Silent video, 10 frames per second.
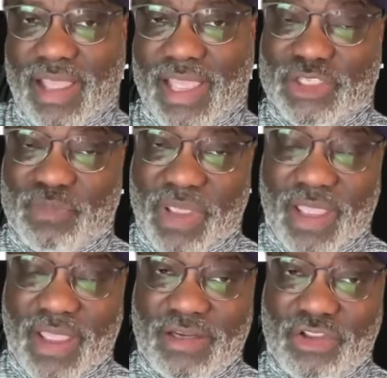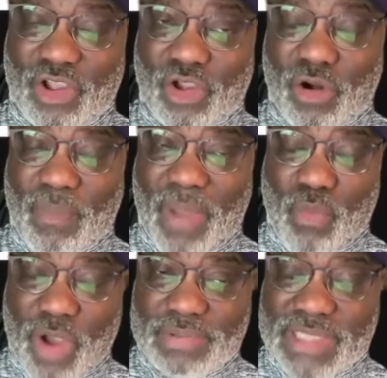you can go to
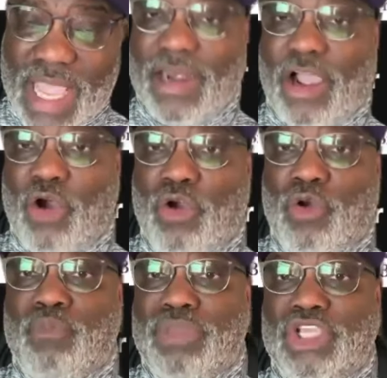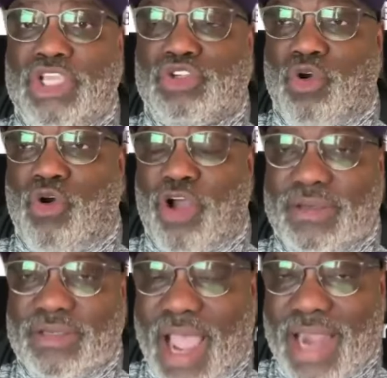my website,
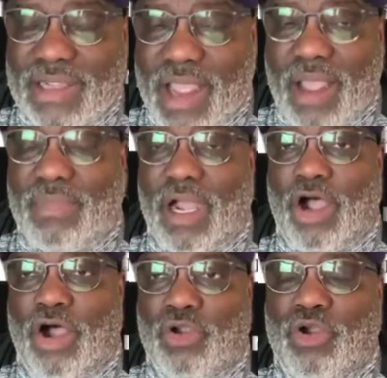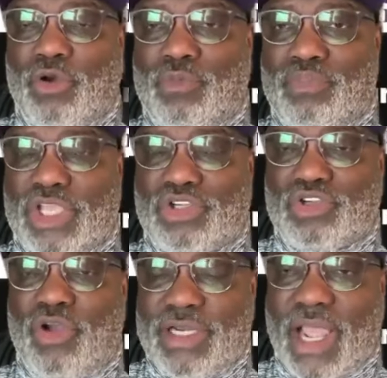
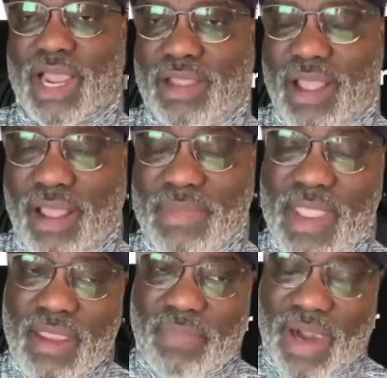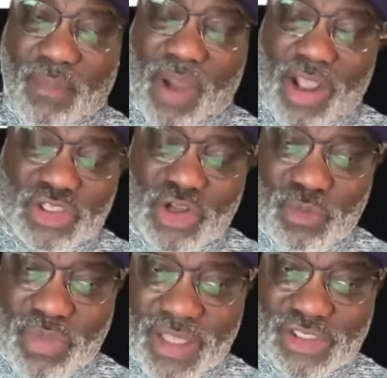UncleMeSean.com. But I'm
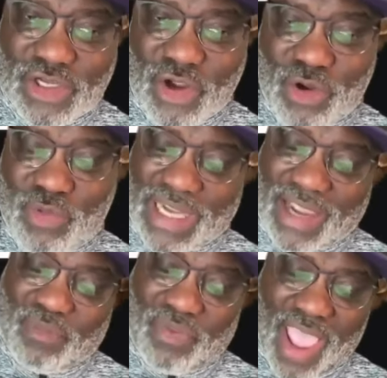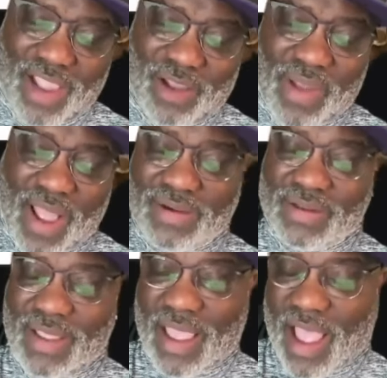also being sold, which I can brag about.
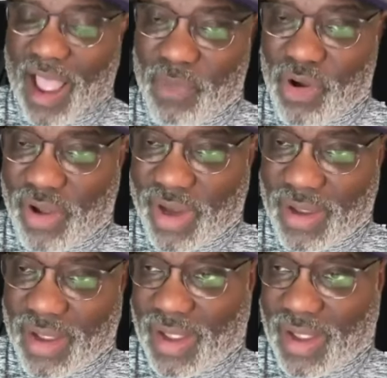I'm on